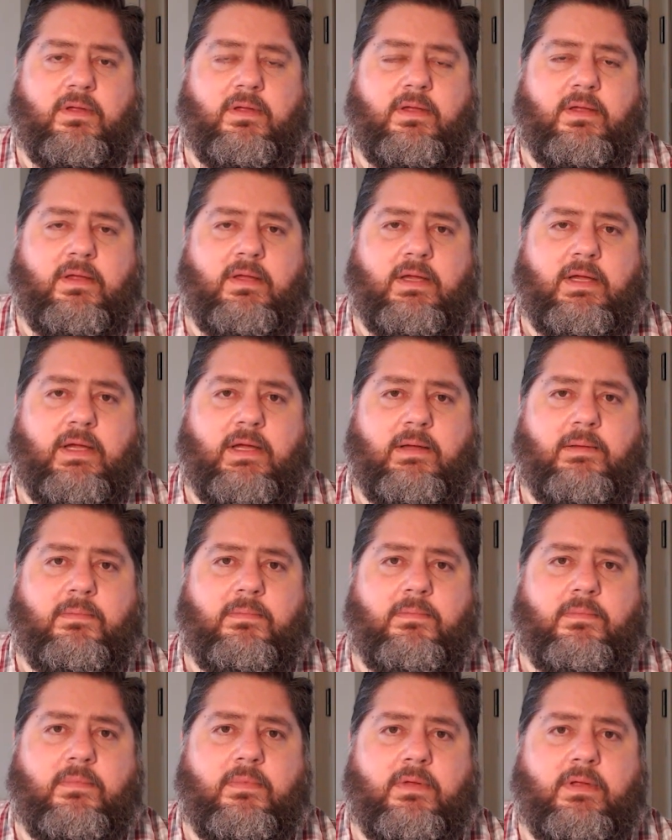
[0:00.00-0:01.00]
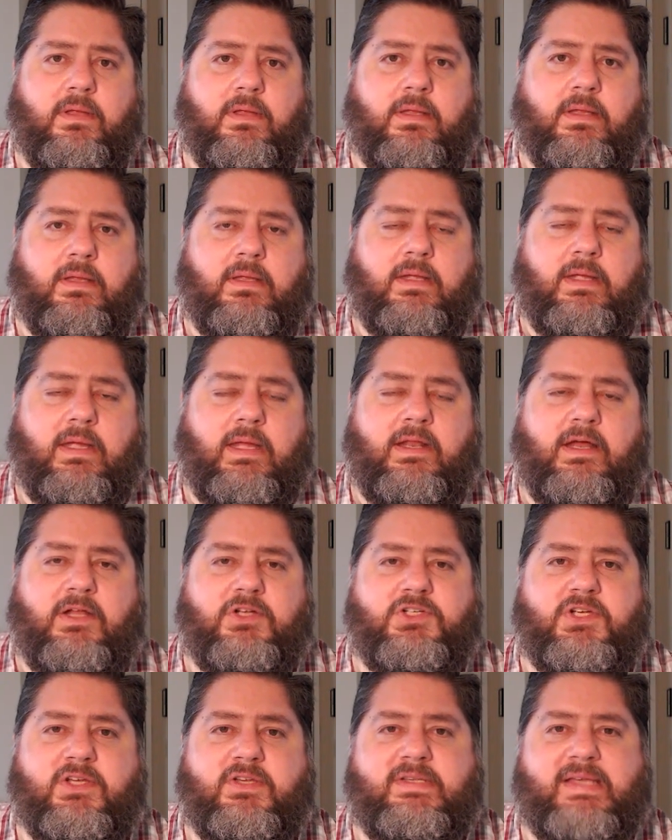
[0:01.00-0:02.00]
Um, and not
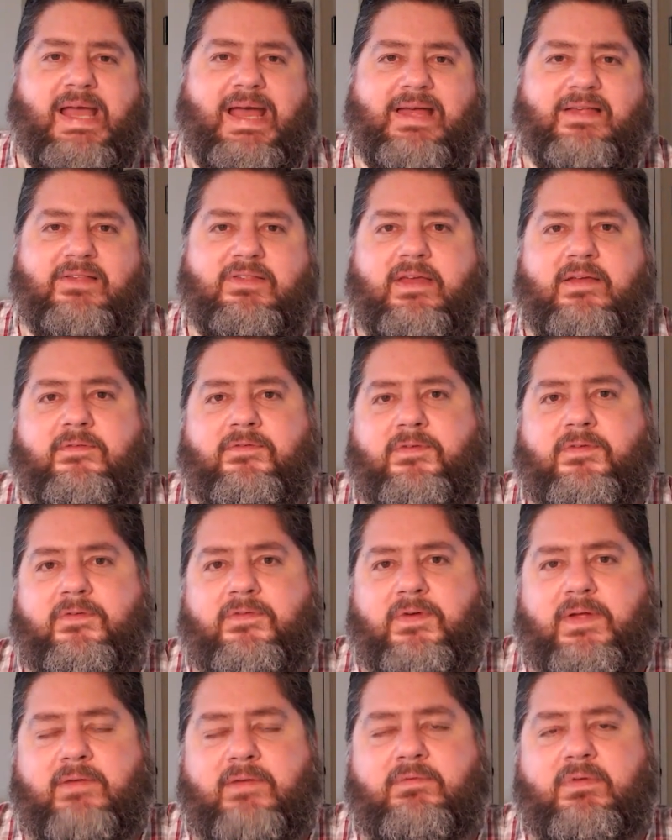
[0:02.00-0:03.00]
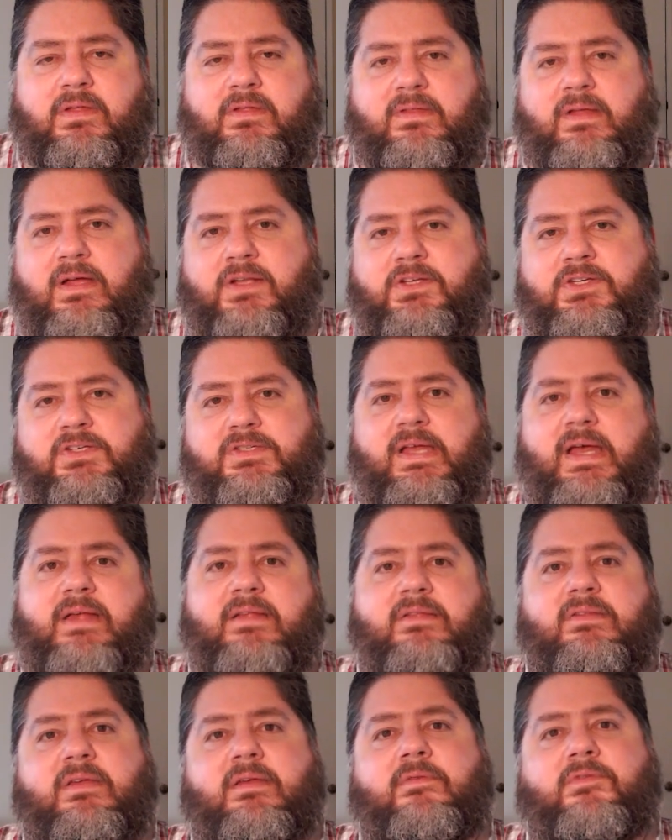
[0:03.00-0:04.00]
just asking for forgiveness, not just
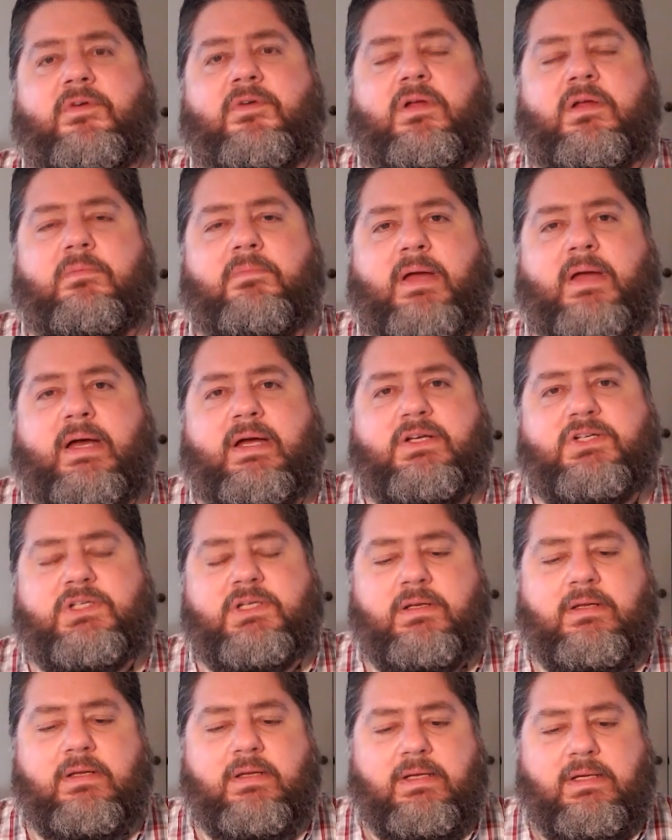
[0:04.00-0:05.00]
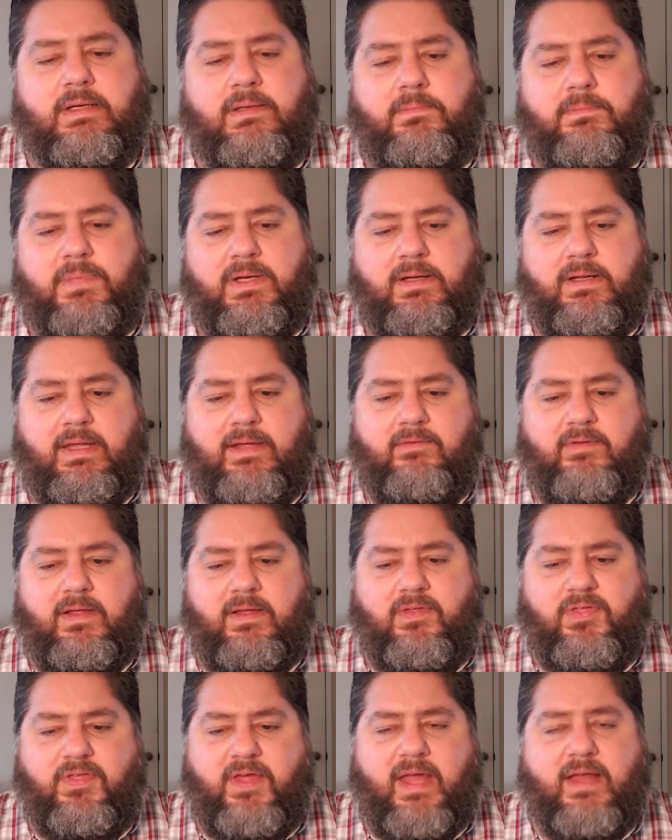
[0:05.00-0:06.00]
asking for compassion, but giving
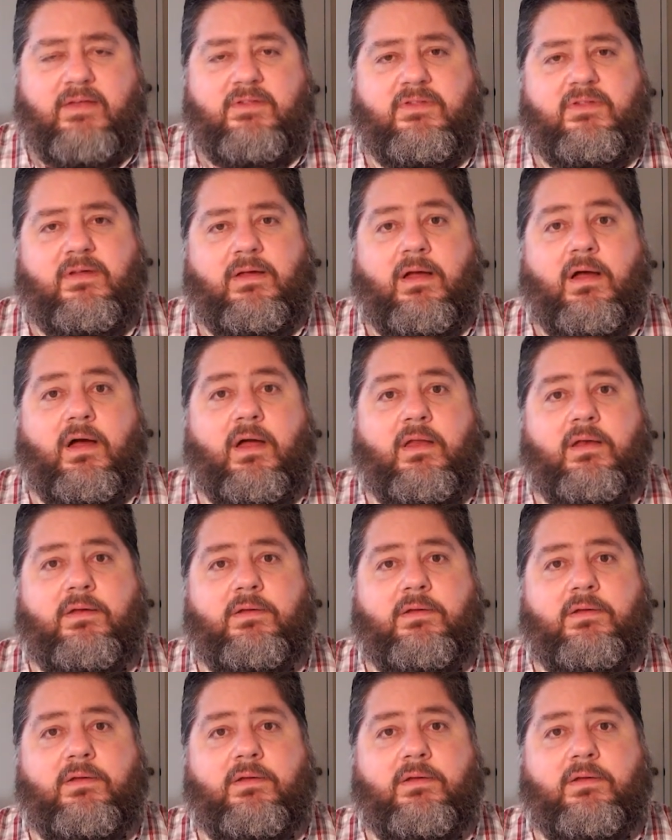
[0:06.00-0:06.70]
thanks to God.